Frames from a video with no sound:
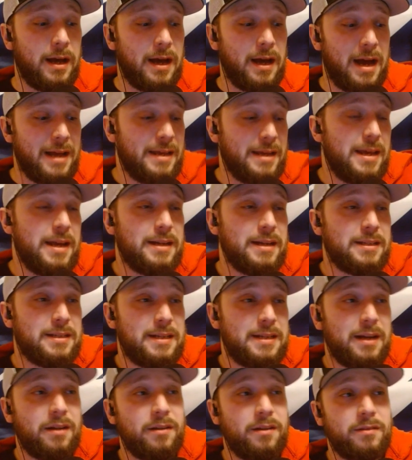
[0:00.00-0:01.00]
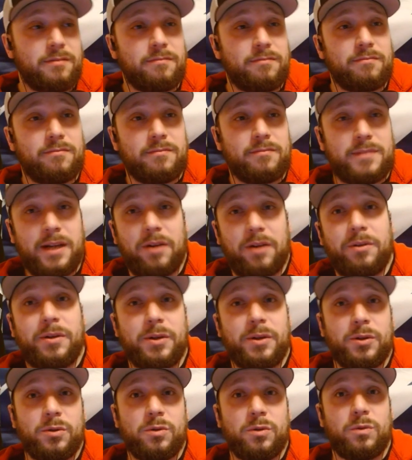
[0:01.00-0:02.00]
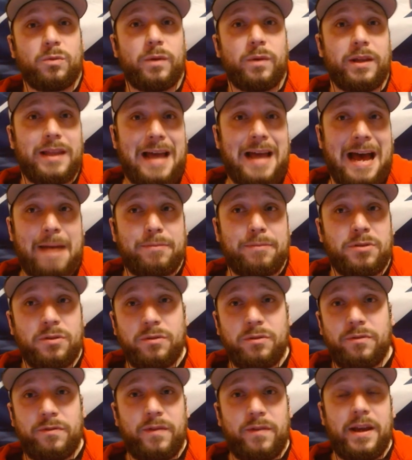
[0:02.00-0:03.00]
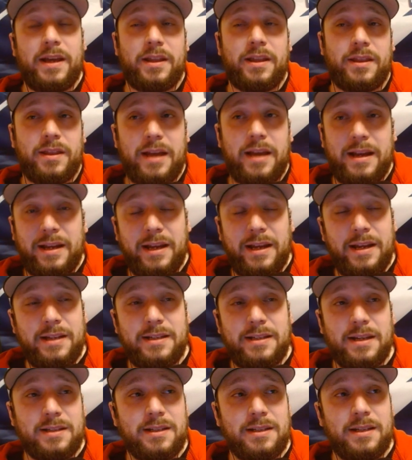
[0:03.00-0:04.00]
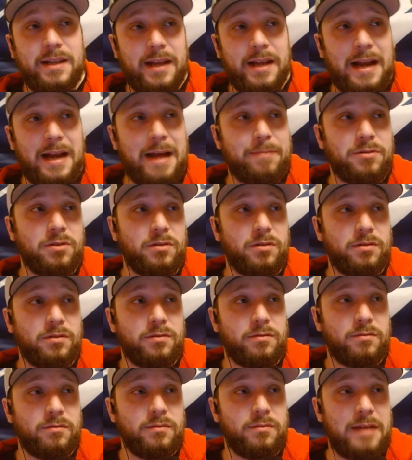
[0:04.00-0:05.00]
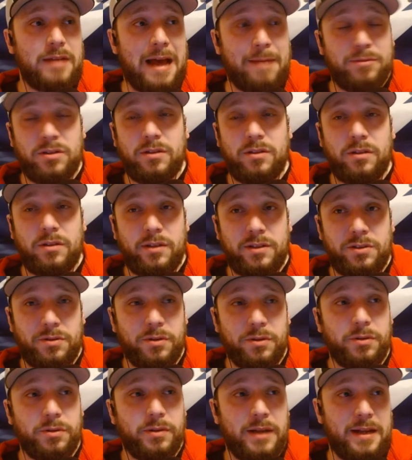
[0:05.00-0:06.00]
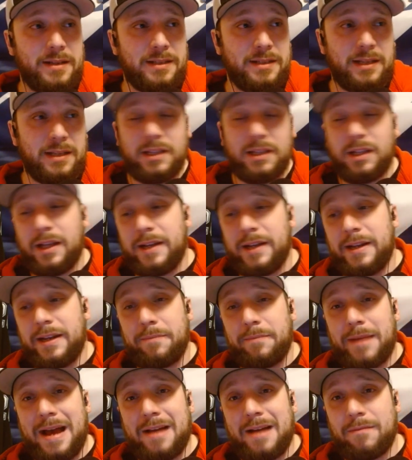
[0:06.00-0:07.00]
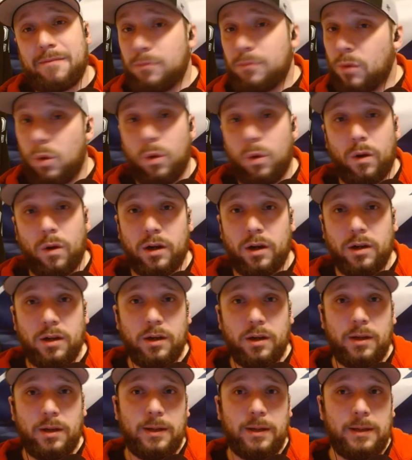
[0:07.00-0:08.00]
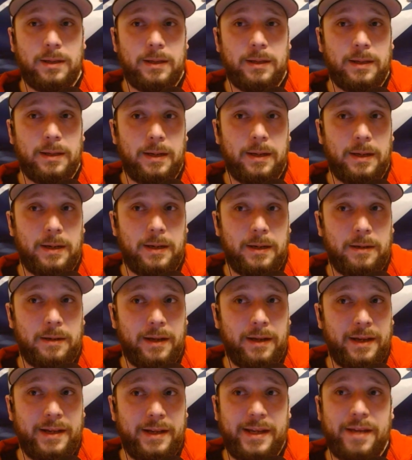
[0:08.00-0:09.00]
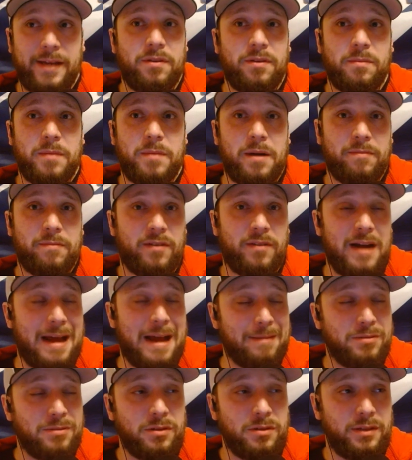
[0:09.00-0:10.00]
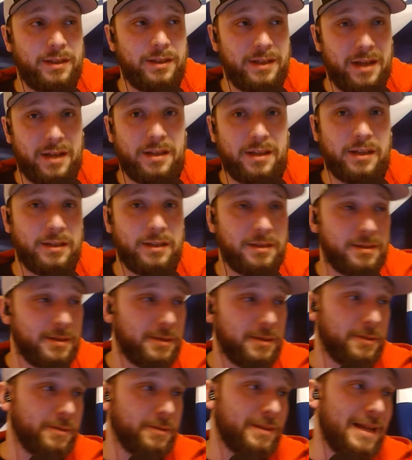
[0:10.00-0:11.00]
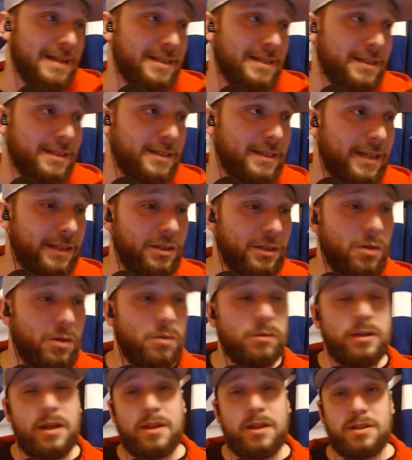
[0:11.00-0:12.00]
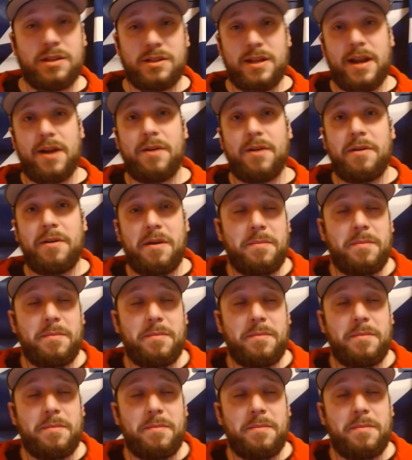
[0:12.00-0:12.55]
I can't tell you with absolute faith that he doesn't get absolutely screwed and set the Lightning back more and give him up for absolutely nothing. So that's a whole nother scenario.